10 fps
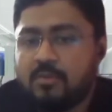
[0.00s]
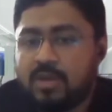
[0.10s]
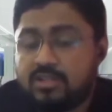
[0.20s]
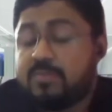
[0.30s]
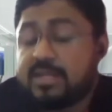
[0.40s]

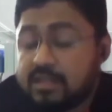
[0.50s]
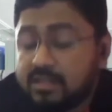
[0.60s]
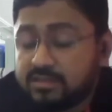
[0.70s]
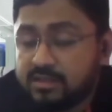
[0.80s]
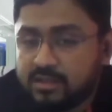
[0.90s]
But
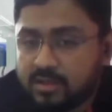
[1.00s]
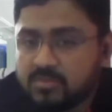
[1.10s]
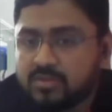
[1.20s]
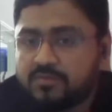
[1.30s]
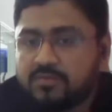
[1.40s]
specialists in
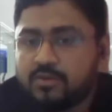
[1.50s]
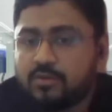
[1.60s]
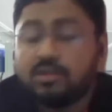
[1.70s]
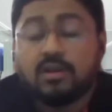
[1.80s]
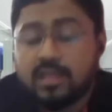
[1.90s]
terms of
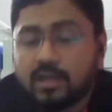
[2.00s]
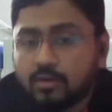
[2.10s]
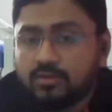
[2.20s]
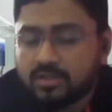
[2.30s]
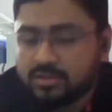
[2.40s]
turning
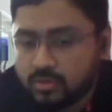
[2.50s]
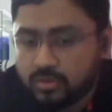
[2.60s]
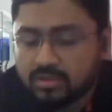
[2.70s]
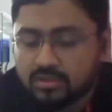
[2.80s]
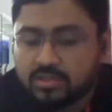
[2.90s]
around
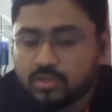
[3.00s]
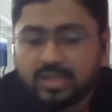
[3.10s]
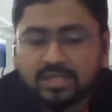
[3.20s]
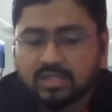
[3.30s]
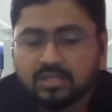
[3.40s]

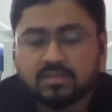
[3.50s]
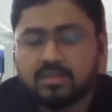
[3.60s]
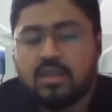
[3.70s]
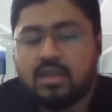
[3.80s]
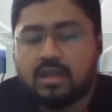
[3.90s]
situations,